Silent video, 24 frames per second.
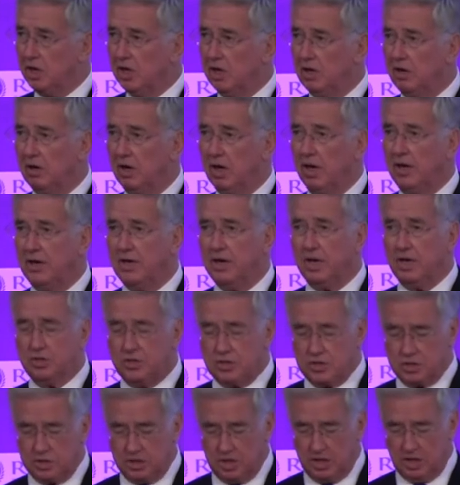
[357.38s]
year, I
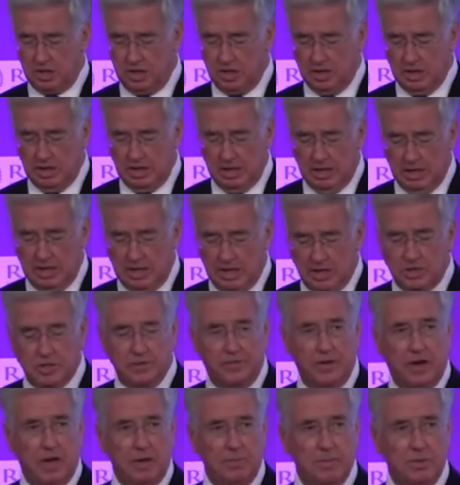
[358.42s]
announced the
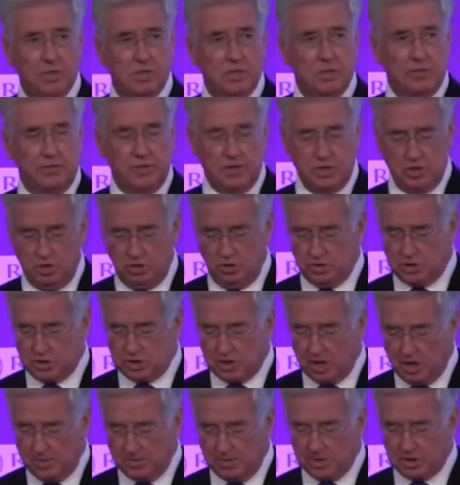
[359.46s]
development of the new
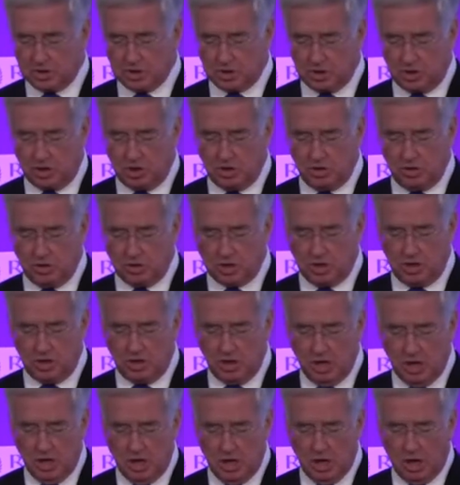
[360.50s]
Cybersecurity
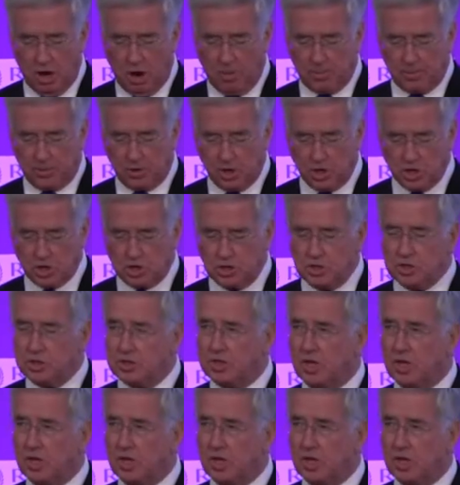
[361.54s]
Operations